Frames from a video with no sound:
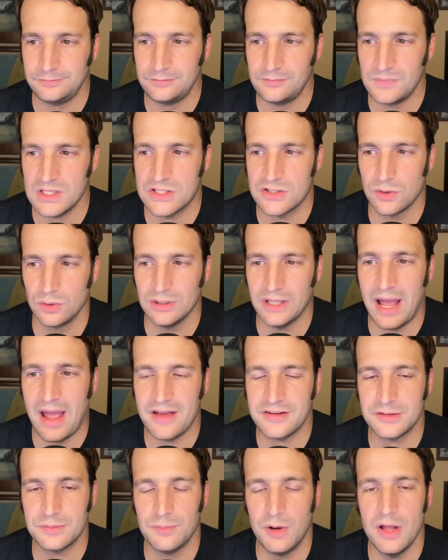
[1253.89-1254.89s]
So
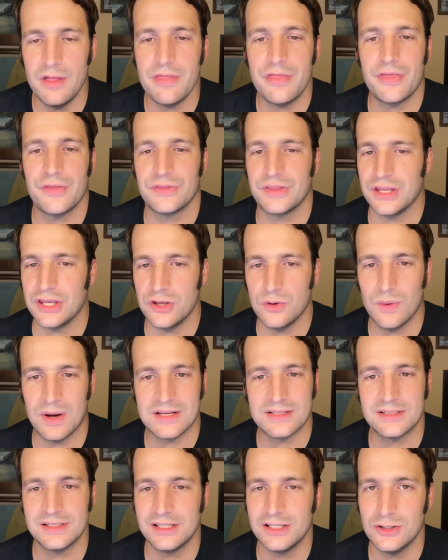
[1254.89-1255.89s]
last month, the
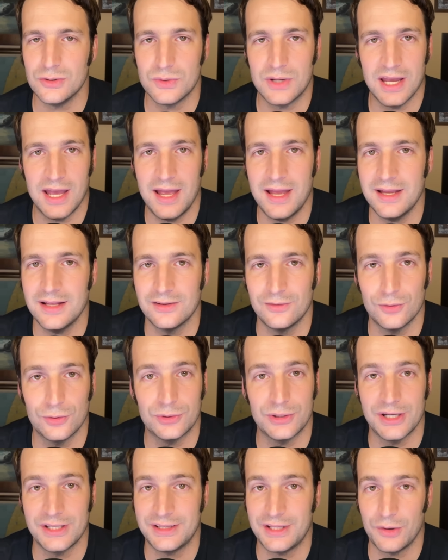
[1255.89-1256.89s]
U.S. and the U.K. looked
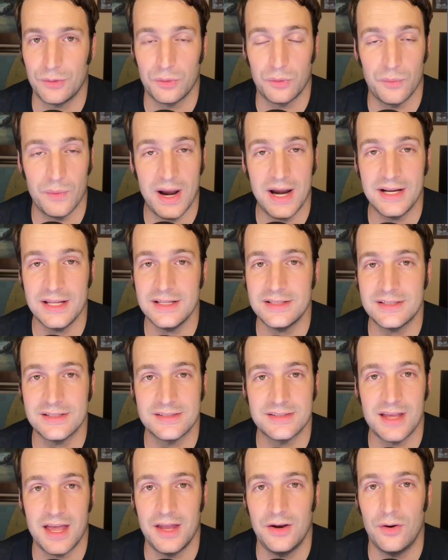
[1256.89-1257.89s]
like they were ready to
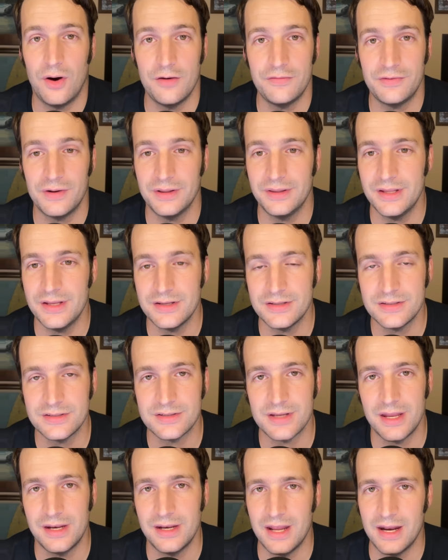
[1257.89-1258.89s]
sign off on this.
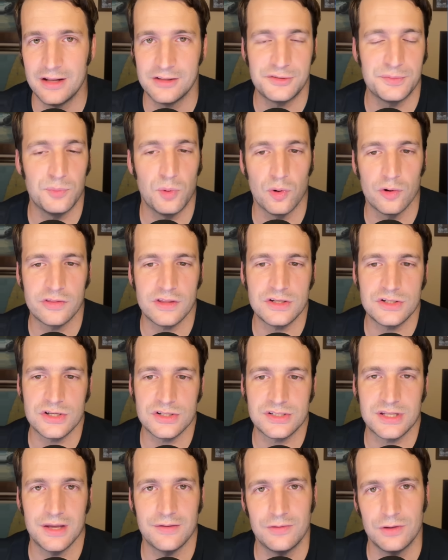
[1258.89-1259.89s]
And it's more than
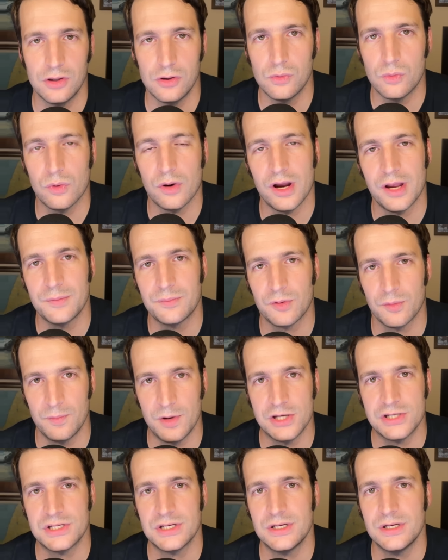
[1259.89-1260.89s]
just giving Ukraine
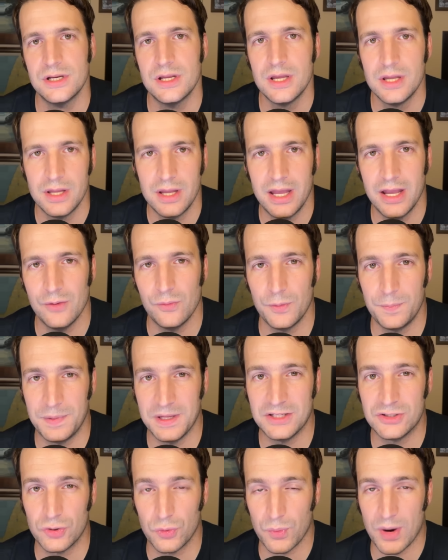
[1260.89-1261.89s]
permission. It would
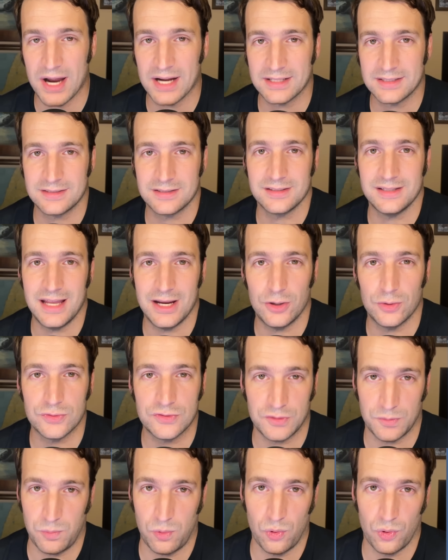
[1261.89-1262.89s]
be direct NATO
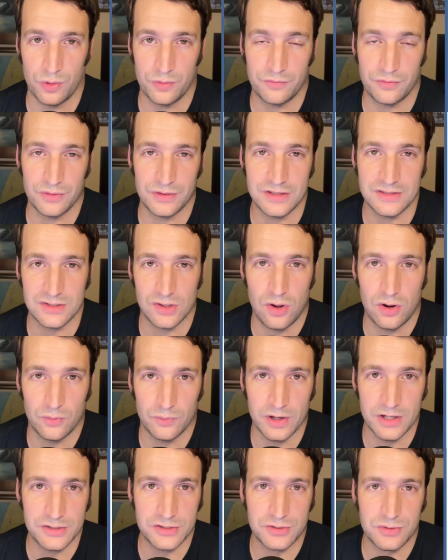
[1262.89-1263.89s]
support for these
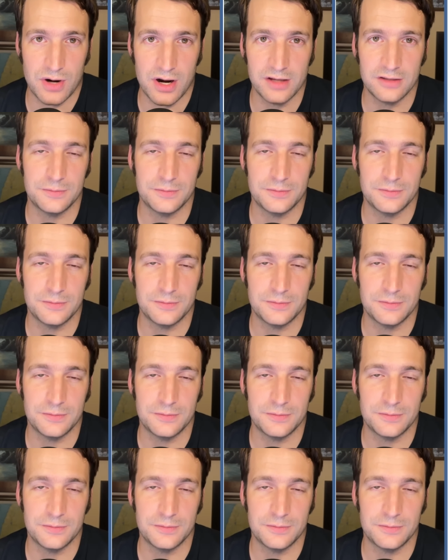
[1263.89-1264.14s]
long-range strikes